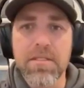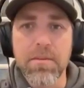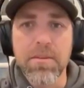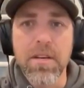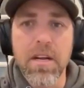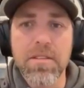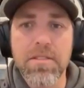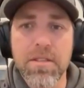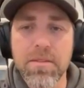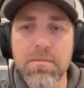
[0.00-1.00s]
similar to ours
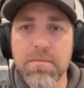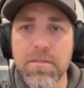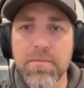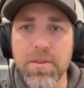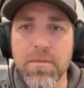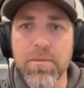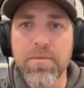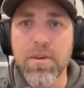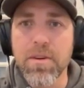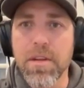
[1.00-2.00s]
too.
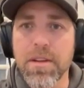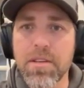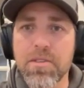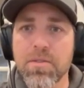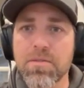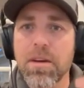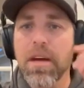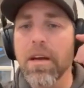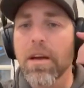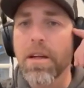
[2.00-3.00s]
For the initial
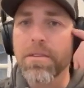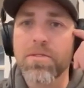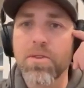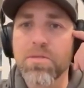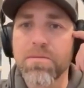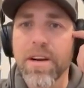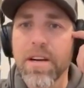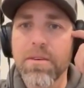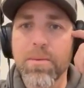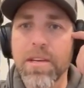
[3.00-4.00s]
on the structure
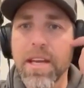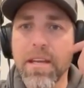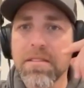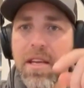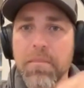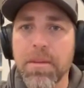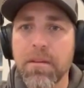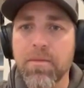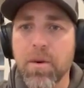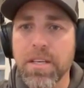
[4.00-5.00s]
fire, we get the same thing:
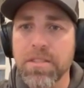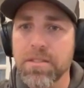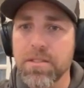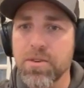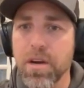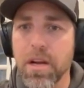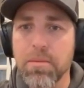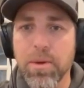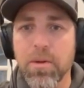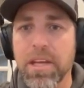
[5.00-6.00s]
4 engines, a truck.
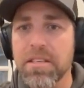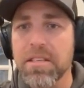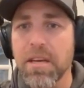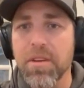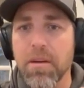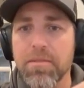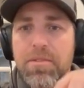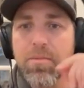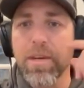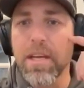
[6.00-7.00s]
We don't get a safety
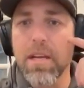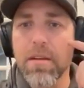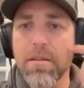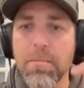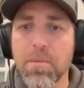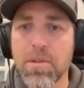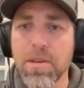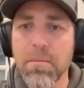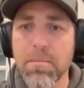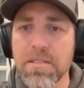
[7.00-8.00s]
officer. We do
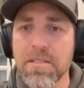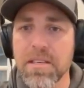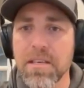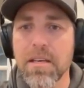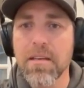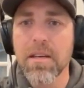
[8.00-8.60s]
get a BC